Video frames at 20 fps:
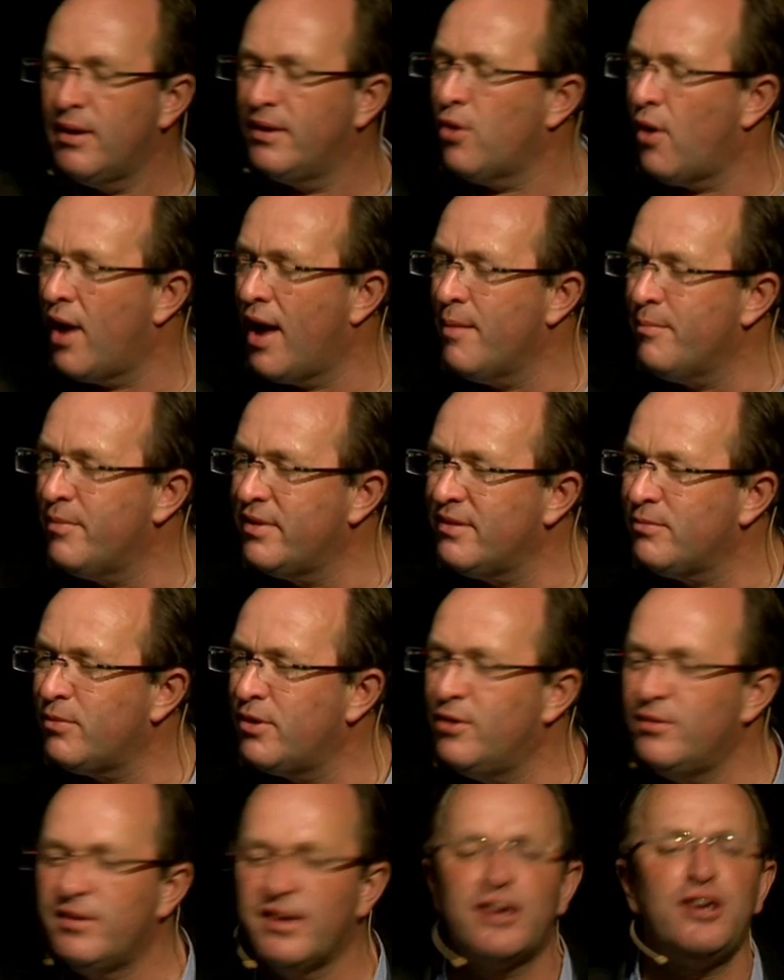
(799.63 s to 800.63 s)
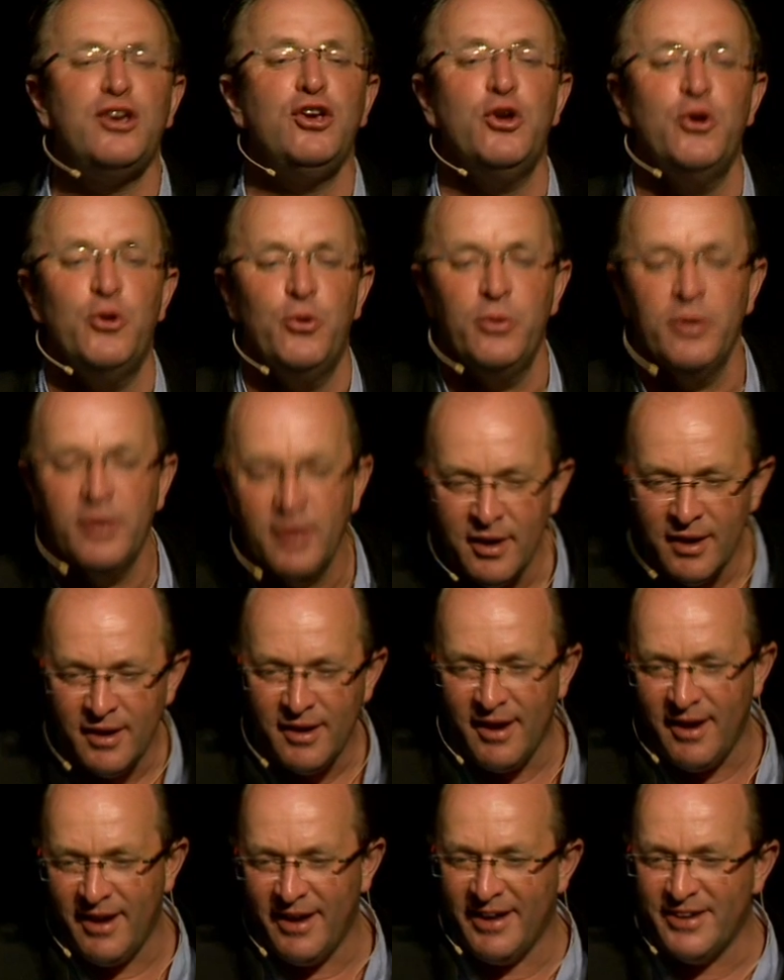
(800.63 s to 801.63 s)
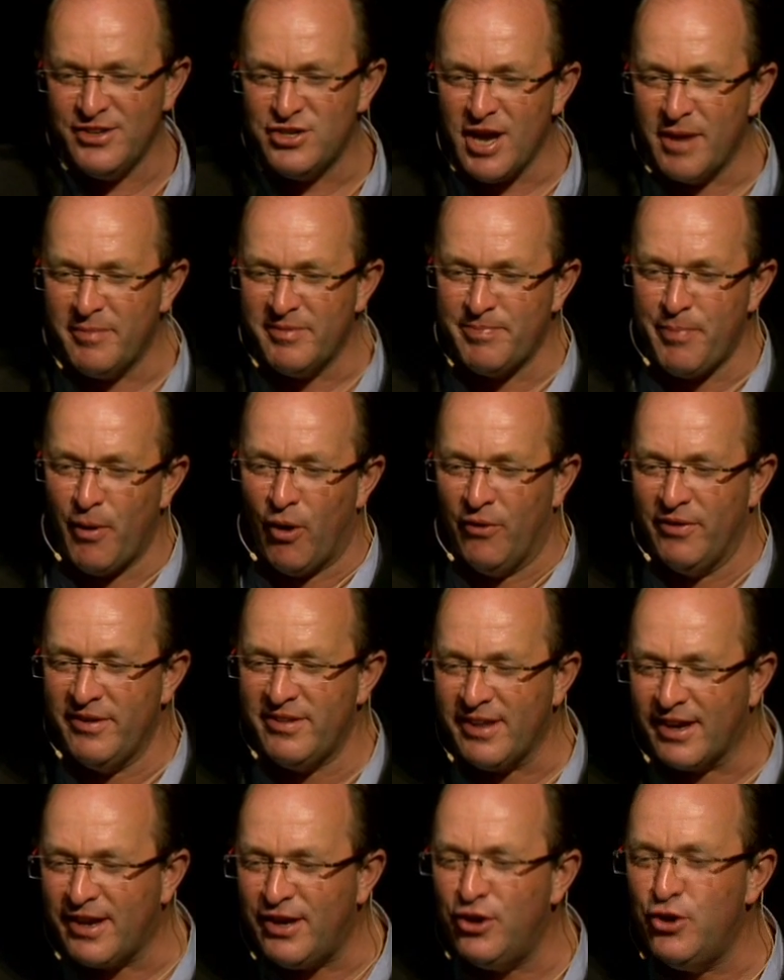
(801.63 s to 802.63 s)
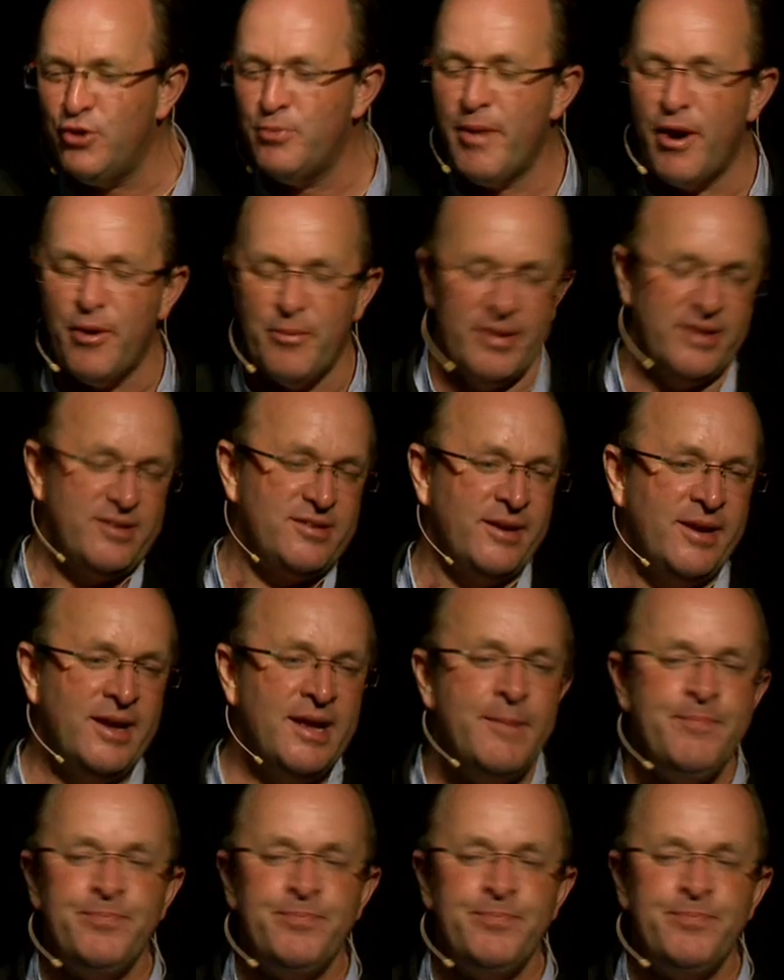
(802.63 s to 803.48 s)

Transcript: not M, who's it, Q uh, in James Bond. It's the Q moment.